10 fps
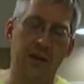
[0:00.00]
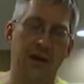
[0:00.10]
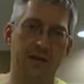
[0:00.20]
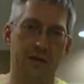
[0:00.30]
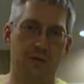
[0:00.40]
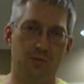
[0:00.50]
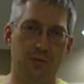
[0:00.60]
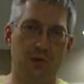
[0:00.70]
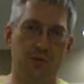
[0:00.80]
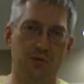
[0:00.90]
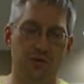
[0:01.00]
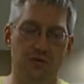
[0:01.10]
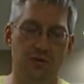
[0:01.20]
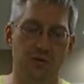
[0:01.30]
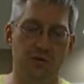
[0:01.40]
and then it goes
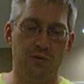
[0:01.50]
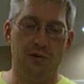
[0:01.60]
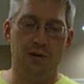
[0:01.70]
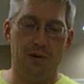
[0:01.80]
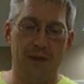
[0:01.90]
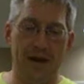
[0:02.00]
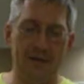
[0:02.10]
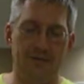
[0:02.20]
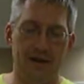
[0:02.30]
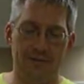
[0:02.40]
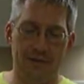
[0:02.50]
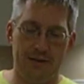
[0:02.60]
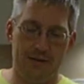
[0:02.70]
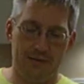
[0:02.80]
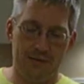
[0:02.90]
into a patty flop flop
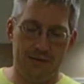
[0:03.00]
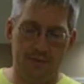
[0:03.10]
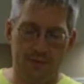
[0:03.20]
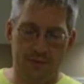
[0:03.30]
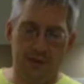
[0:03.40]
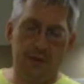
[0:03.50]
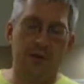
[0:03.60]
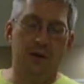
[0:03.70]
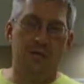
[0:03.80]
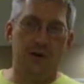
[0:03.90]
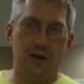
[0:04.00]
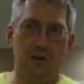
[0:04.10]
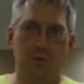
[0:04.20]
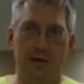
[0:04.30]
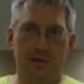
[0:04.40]

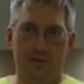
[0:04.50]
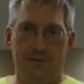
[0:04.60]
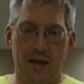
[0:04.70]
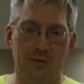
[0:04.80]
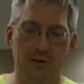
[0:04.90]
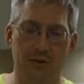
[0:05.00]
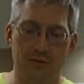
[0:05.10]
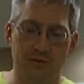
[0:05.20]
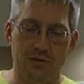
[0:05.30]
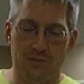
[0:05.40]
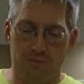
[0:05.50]
followed by a flam cue. So